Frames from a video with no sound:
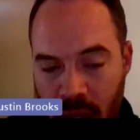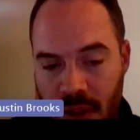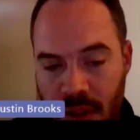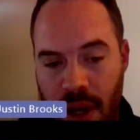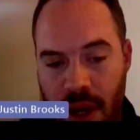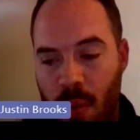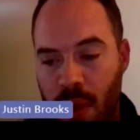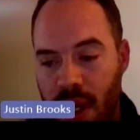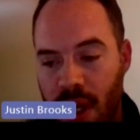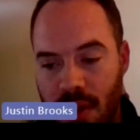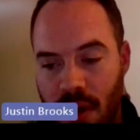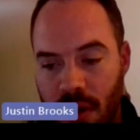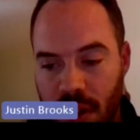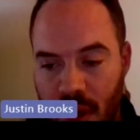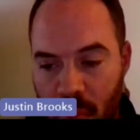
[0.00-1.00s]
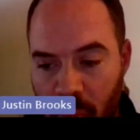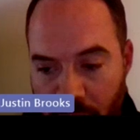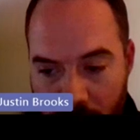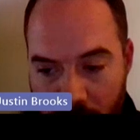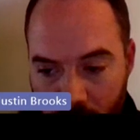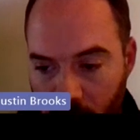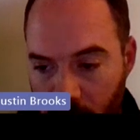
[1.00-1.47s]
So now we can start to
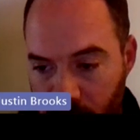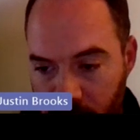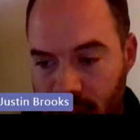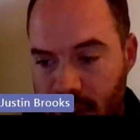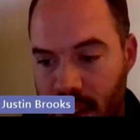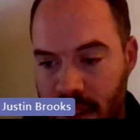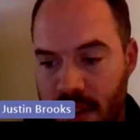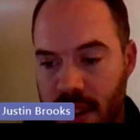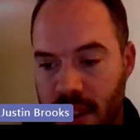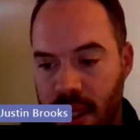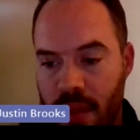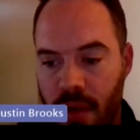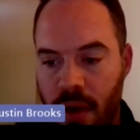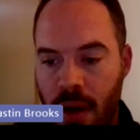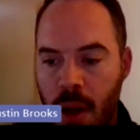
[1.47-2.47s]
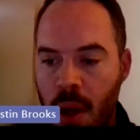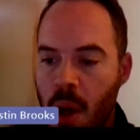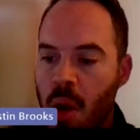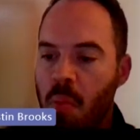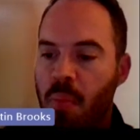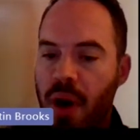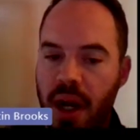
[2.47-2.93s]
combine all of these things together.
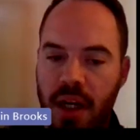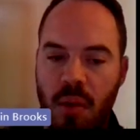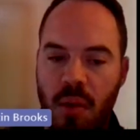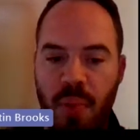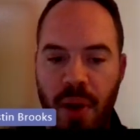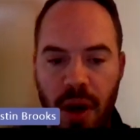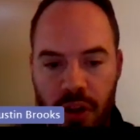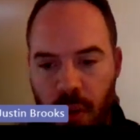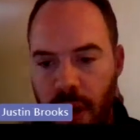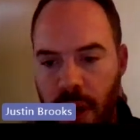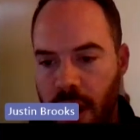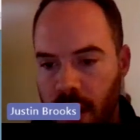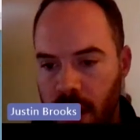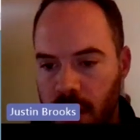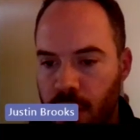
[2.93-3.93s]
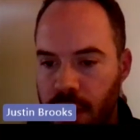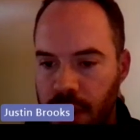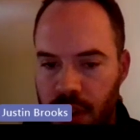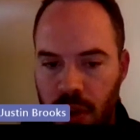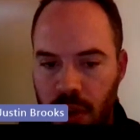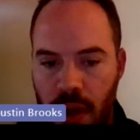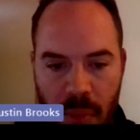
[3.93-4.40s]
But compared to a
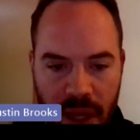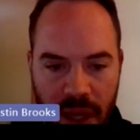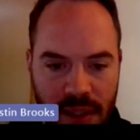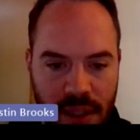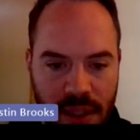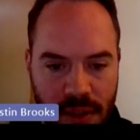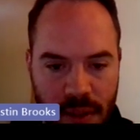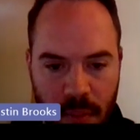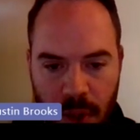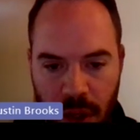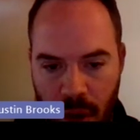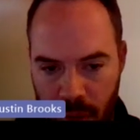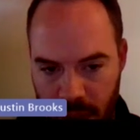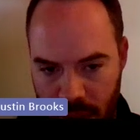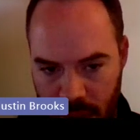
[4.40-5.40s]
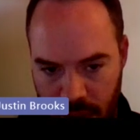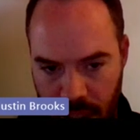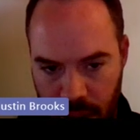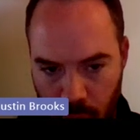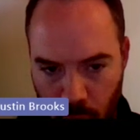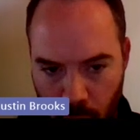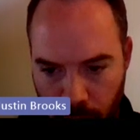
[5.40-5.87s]
traditional LMS system, this is
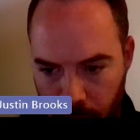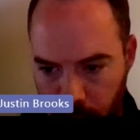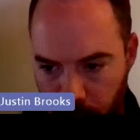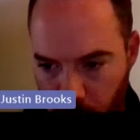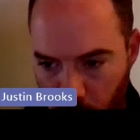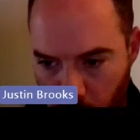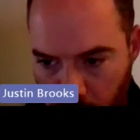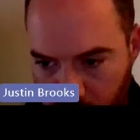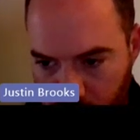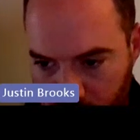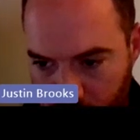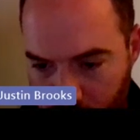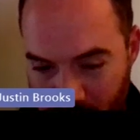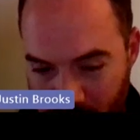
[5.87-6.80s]
a tool for the toolbox.